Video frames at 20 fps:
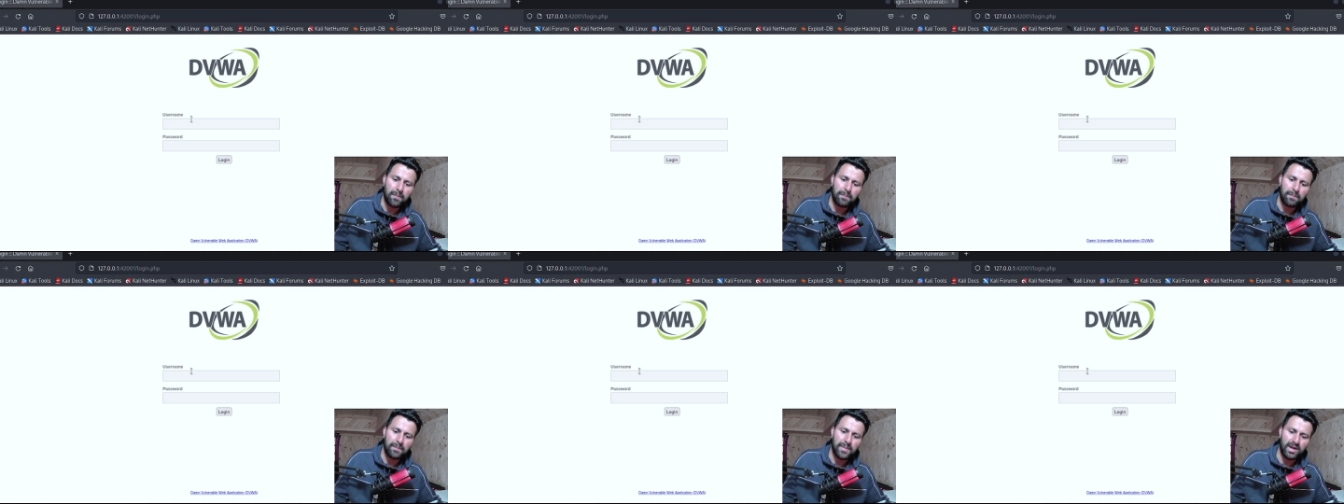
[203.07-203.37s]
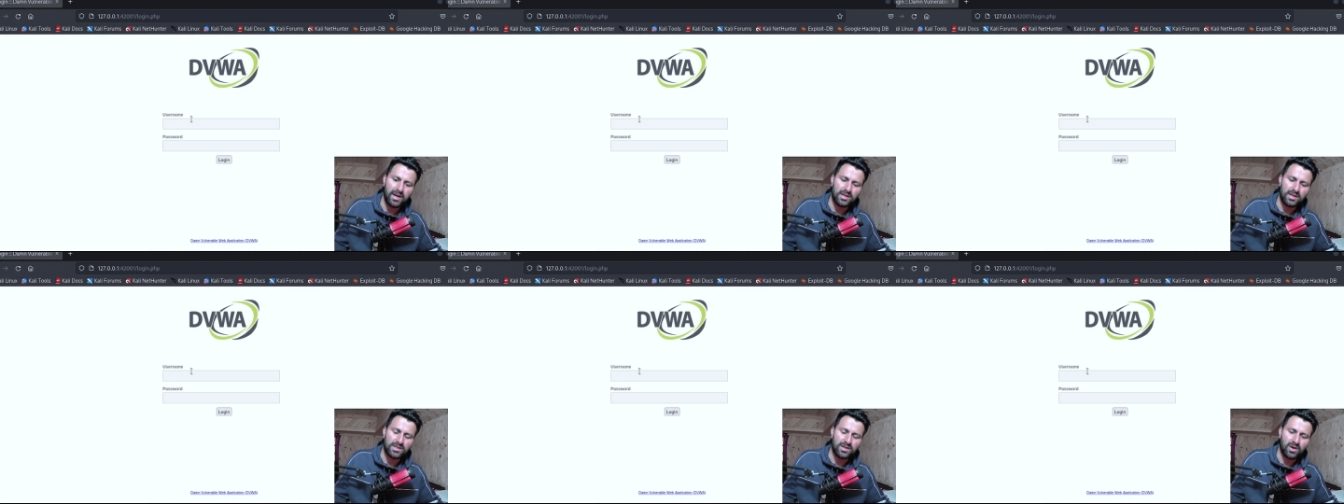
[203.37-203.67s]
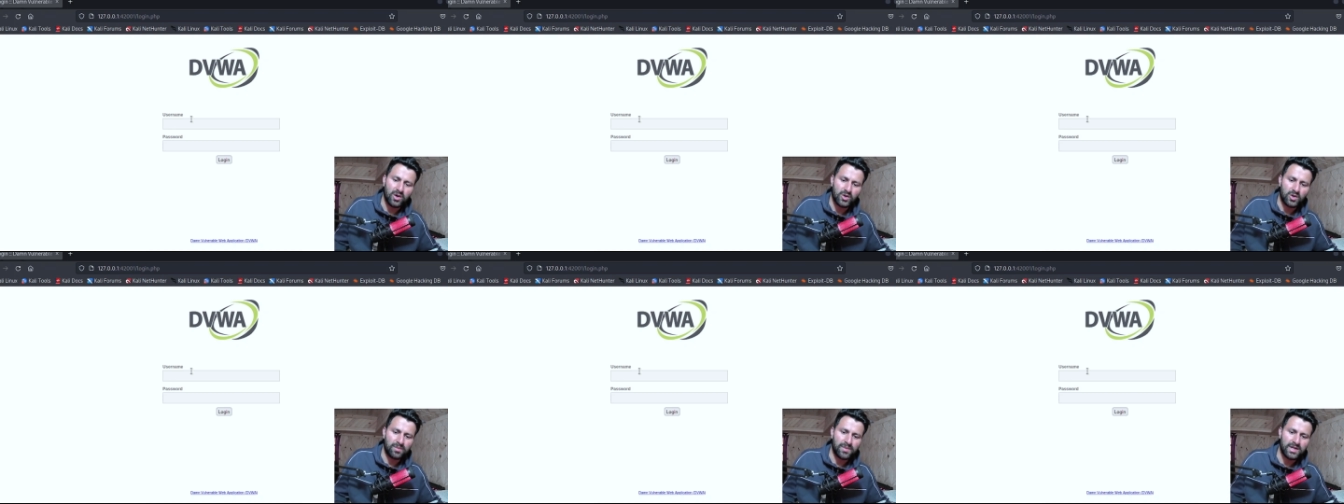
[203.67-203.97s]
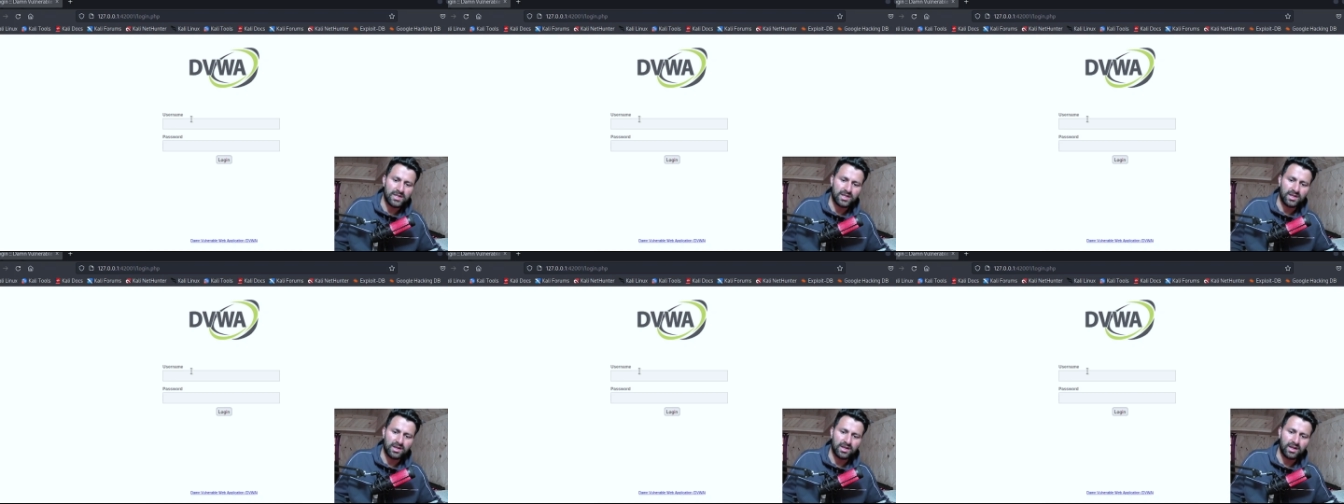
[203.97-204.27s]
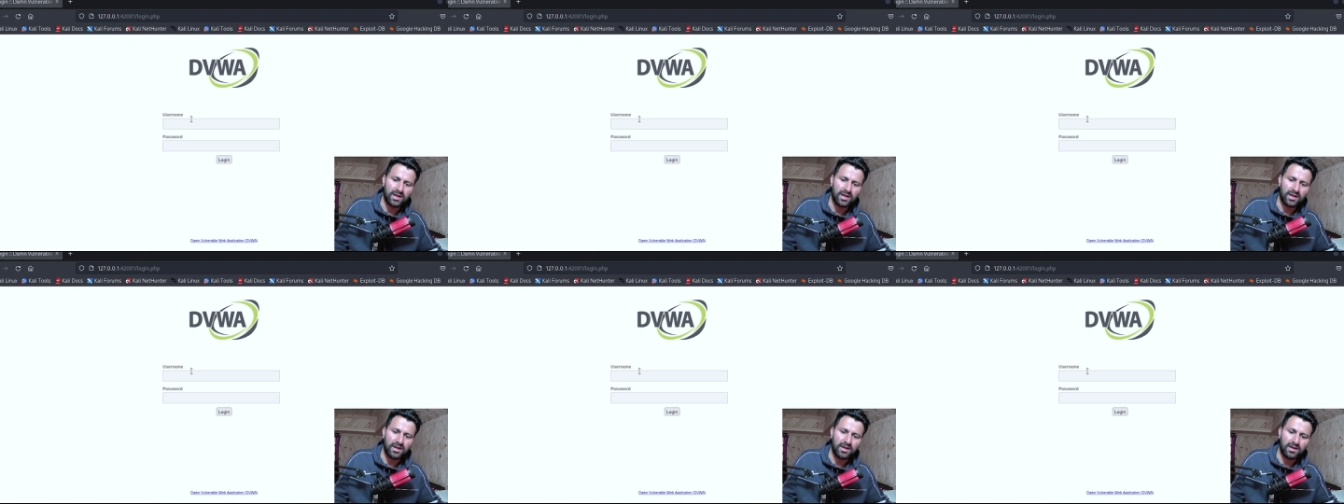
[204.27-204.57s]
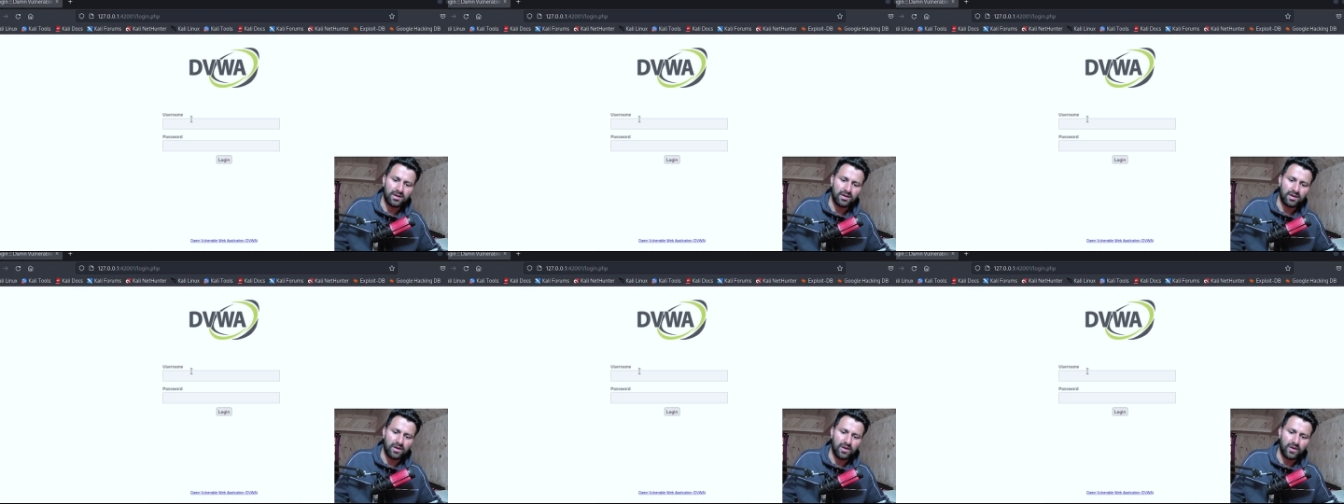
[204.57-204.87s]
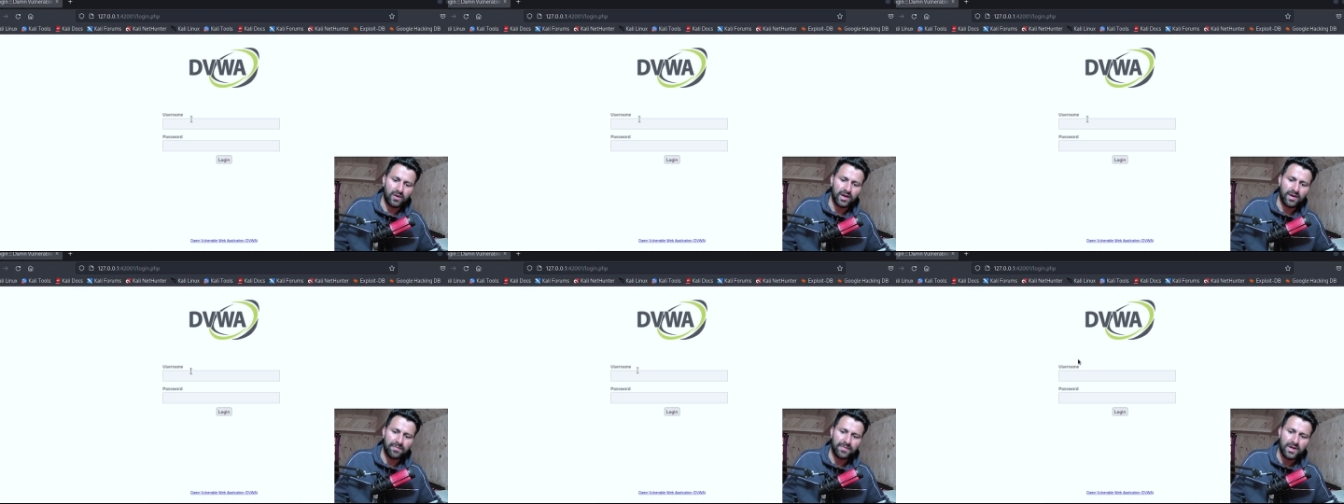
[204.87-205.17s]
page automatically.
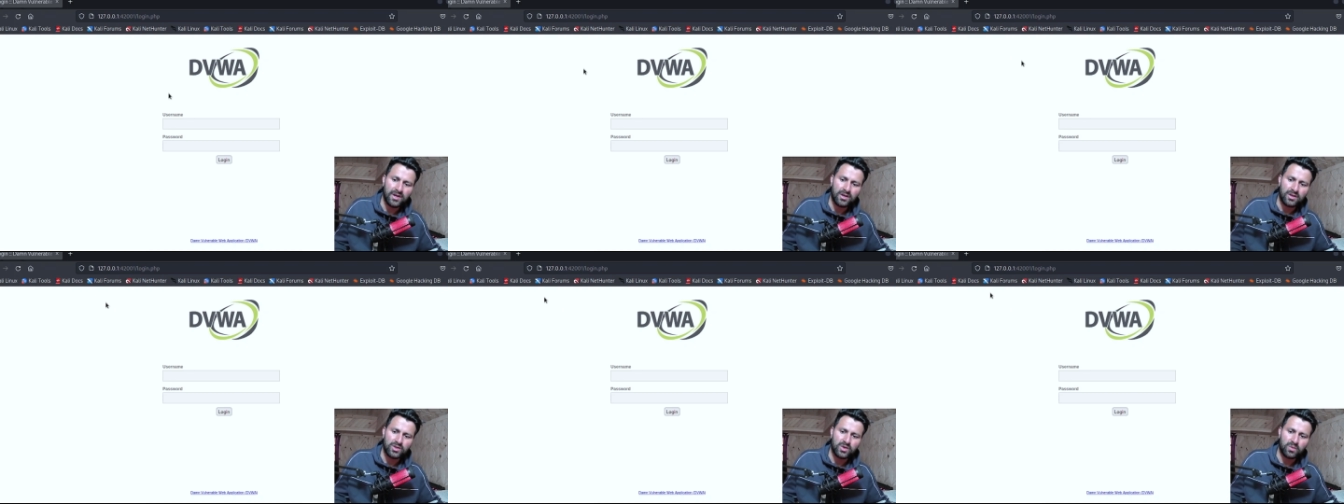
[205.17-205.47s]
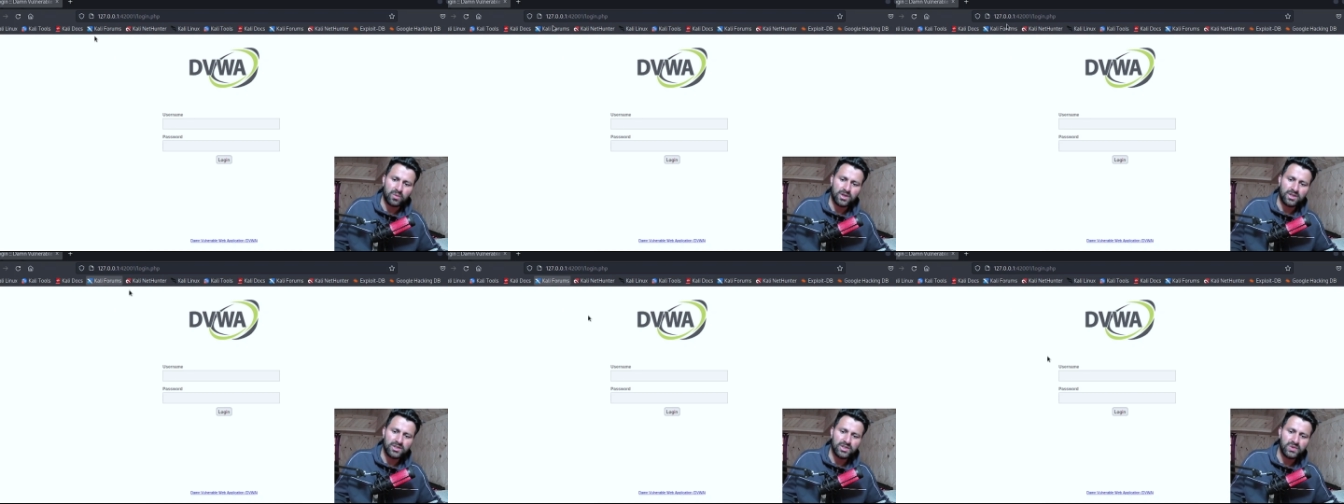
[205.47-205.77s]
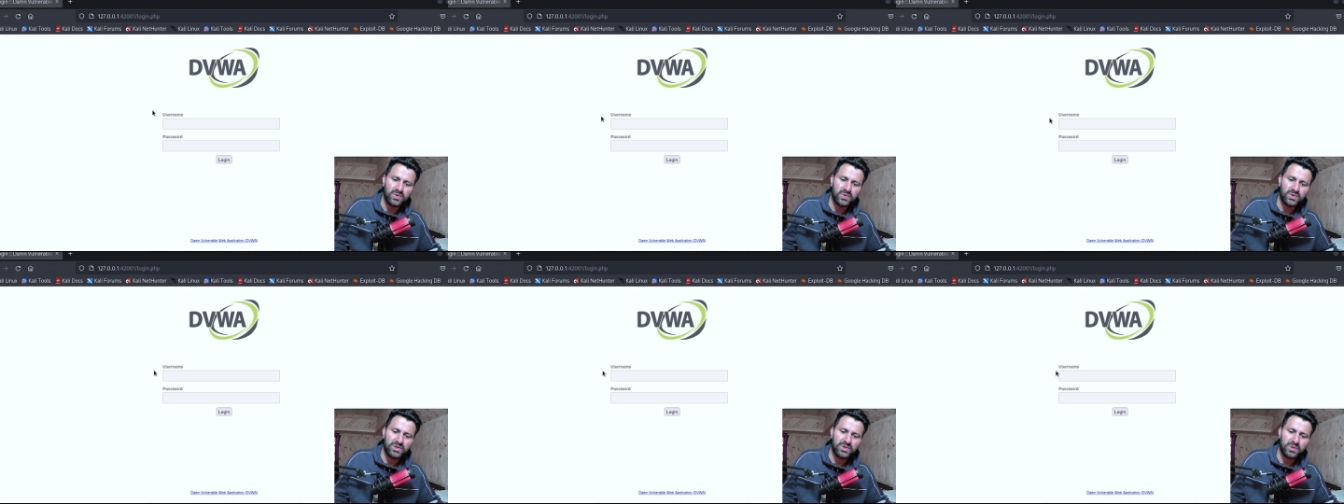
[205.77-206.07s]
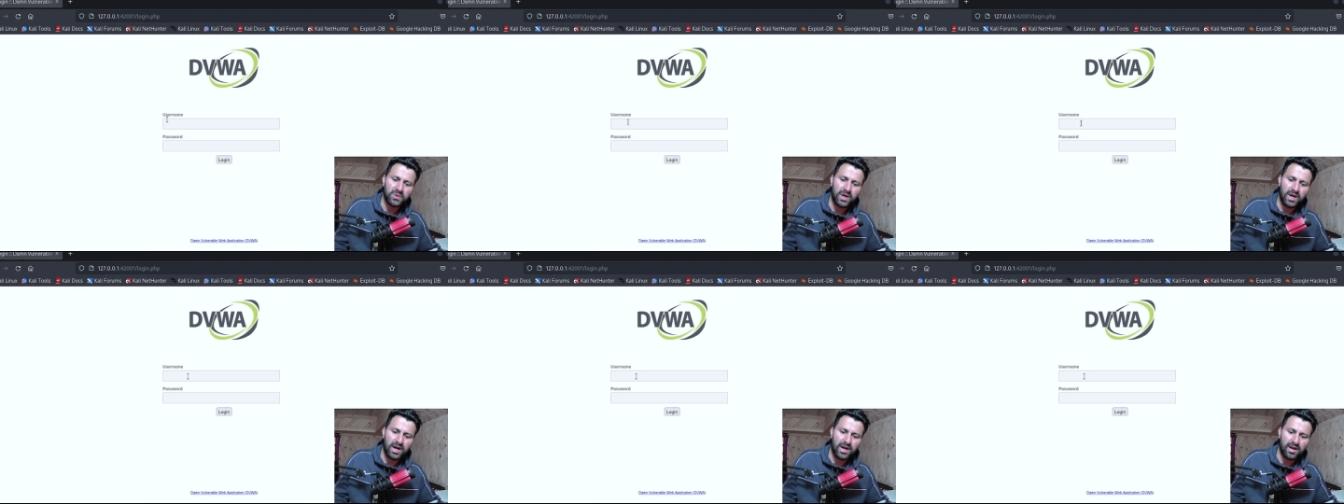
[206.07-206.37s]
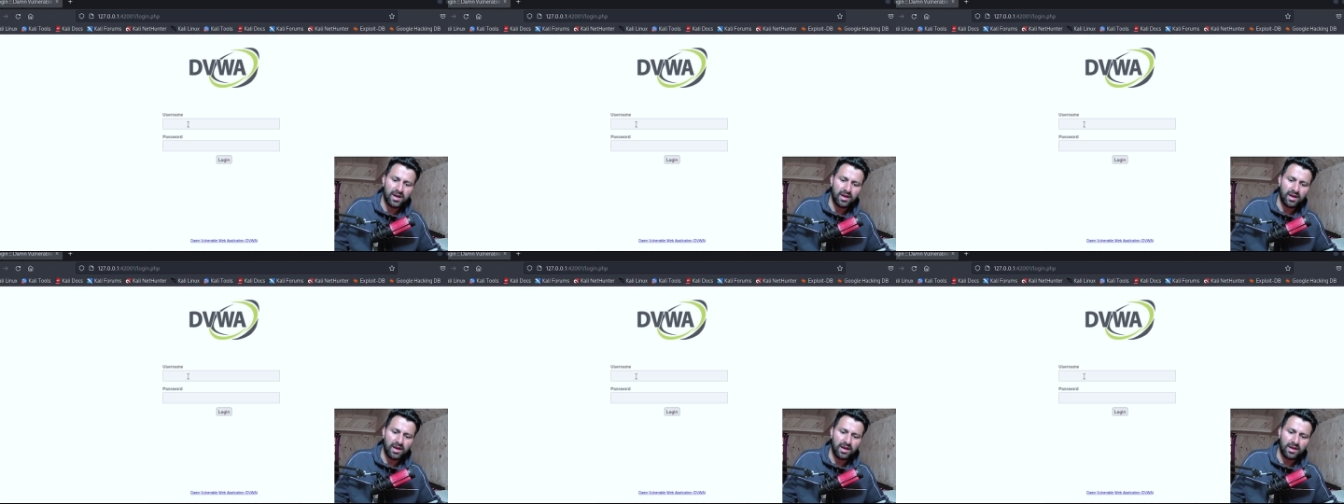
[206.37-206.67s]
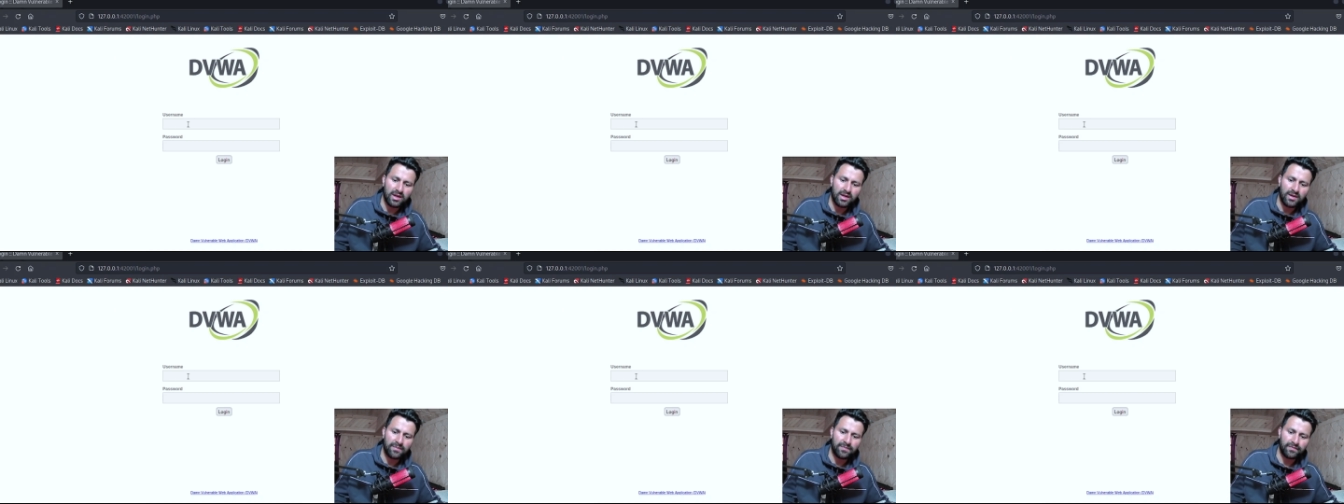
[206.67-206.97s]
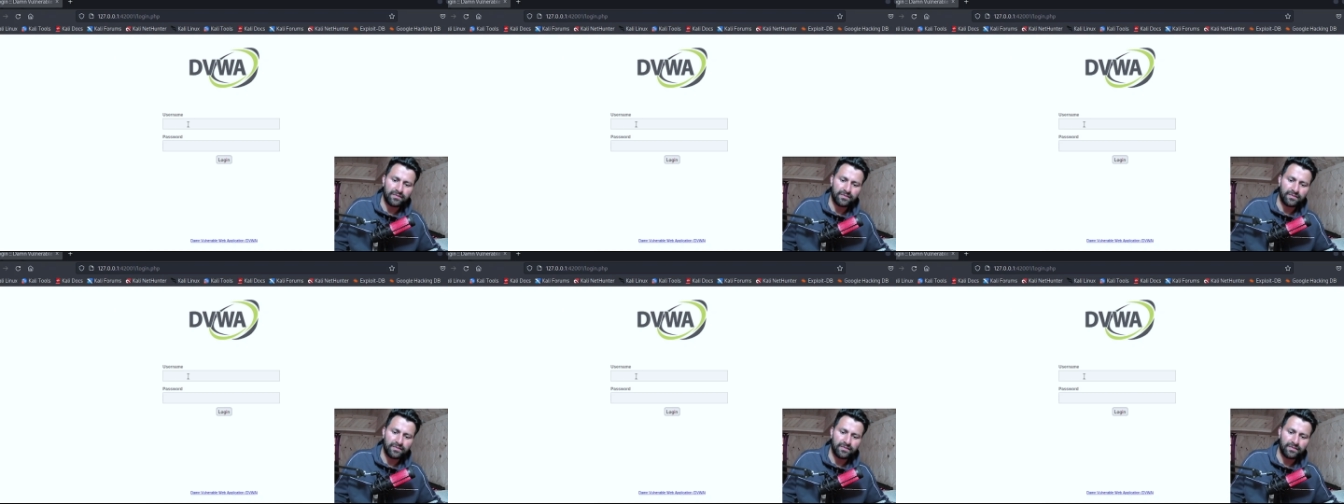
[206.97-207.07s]
Okay, so once you you are here,